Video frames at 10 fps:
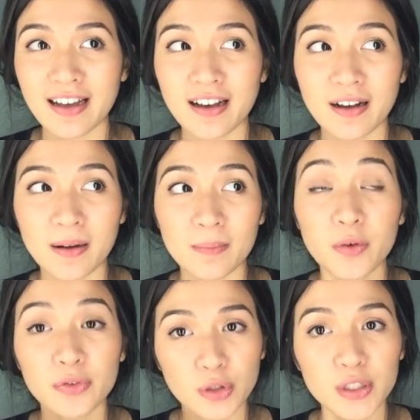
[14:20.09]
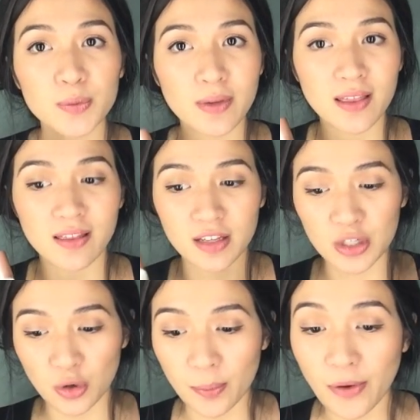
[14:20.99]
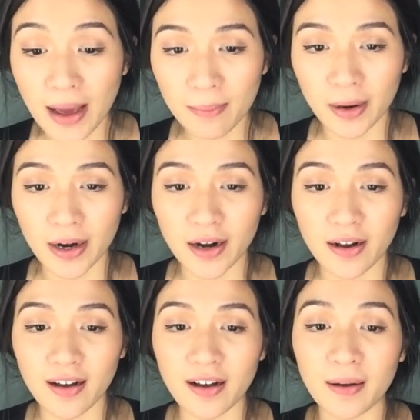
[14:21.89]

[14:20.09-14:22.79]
Of course, with, you know, a primer,